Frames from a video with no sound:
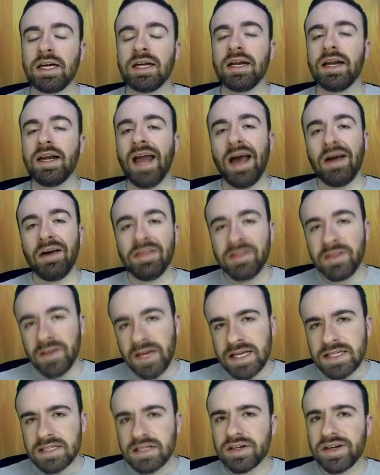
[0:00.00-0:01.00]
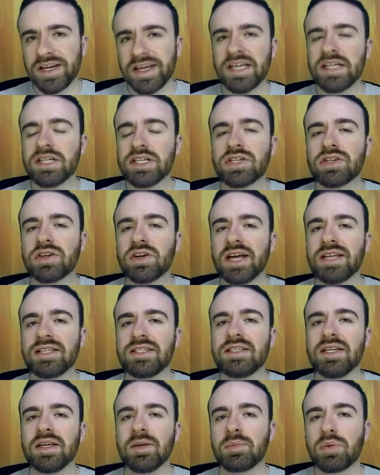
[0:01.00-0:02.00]
Now, these are
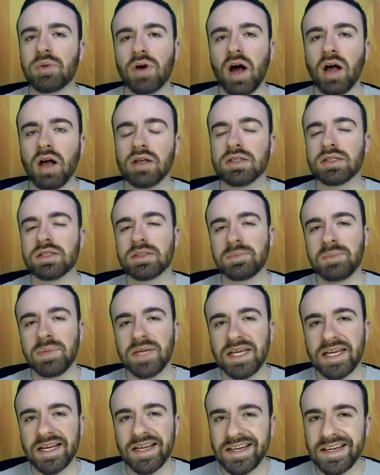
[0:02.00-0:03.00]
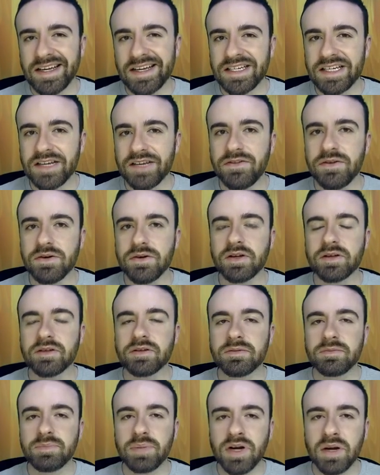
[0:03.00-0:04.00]
interesting brawlers because if you
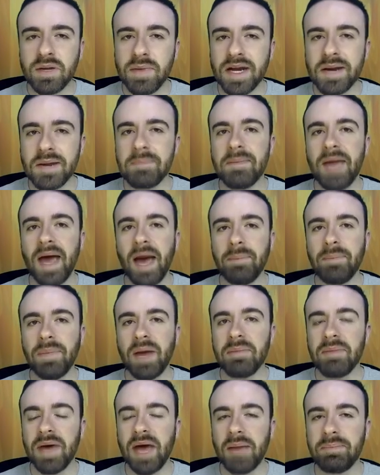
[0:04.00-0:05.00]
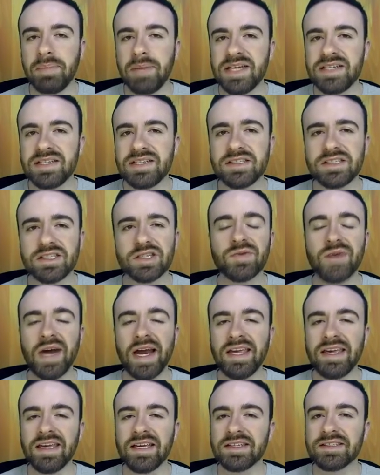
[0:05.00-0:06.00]
put them on a map-by-map basis, their
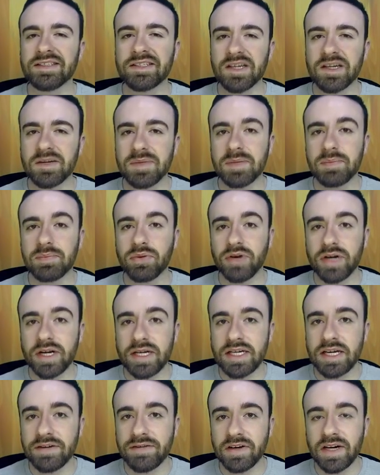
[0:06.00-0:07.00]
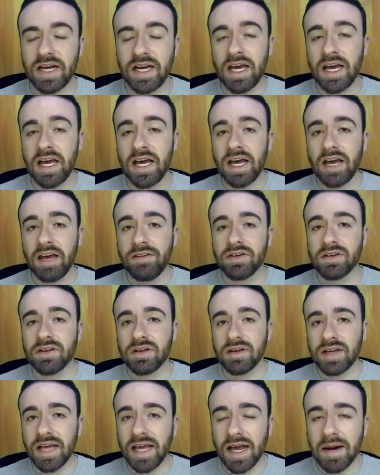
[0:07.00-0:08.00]
ranking is going to be pretty different. If you're
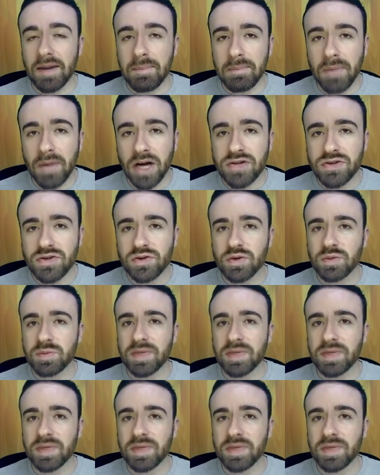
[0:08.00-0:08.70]
looking at Mushroom